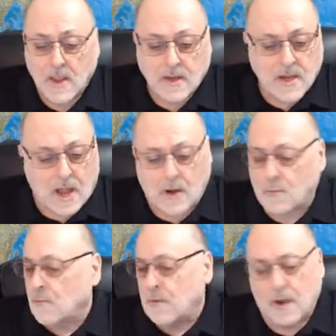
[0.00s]
not
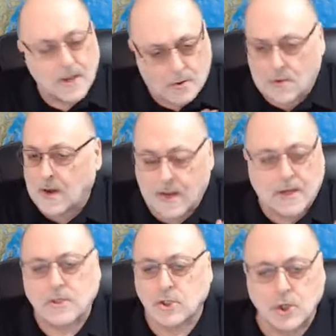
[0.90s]

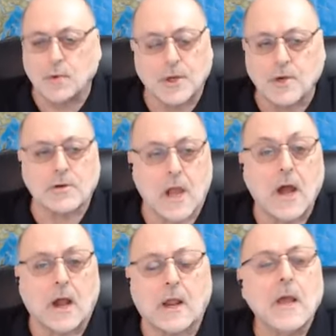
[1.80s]
literally chewing your
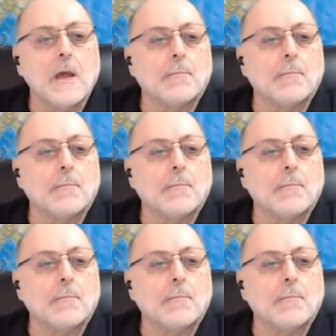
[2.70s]
tongue,